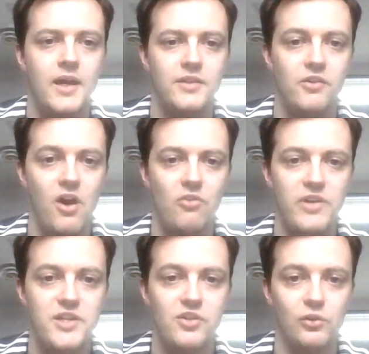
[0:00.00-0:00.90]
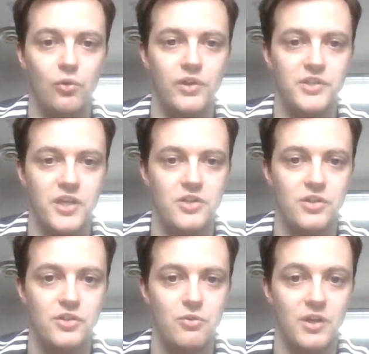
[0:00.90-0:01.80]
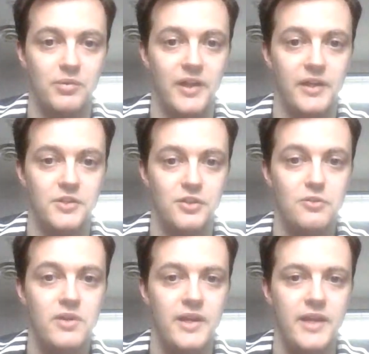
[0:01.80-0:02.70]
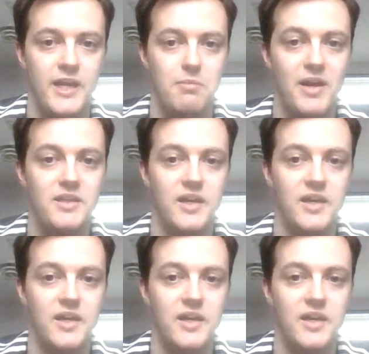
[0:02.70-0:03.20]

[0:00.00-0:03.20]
There are regional organisations you can apply to. In my